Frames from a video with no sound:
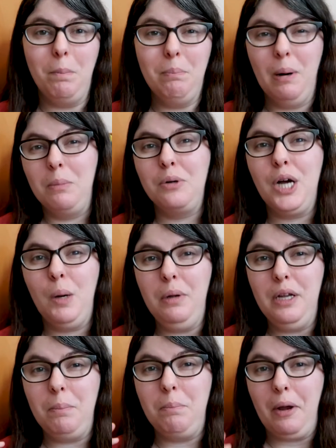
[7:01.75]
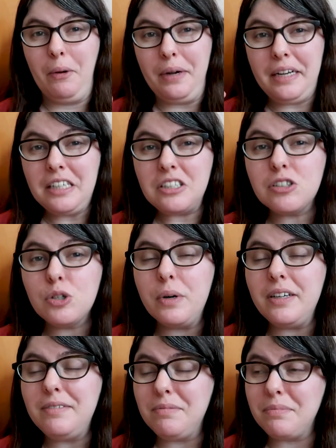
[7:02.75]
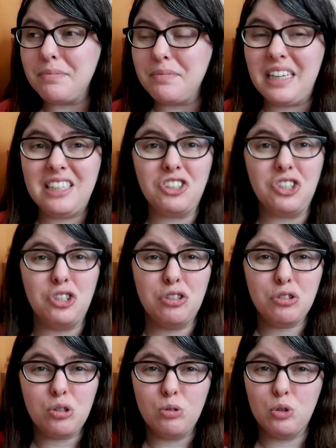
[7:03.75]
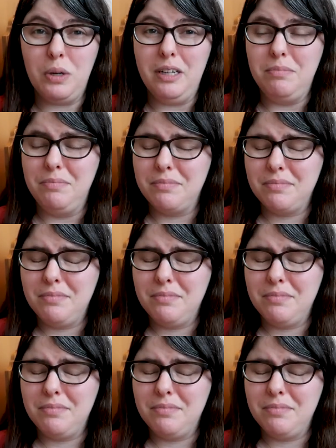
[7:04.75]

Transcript: a bubblegummy berryness to it. It's just so sweet.